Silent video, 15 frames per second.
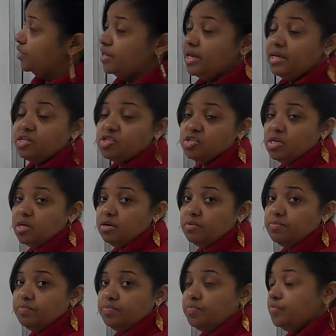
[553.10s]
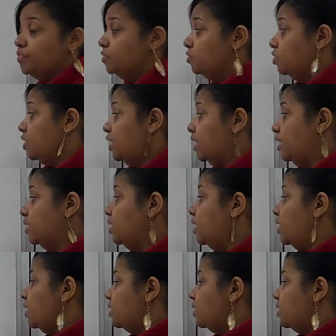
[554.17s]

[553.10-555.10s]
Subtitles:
H there. Okay?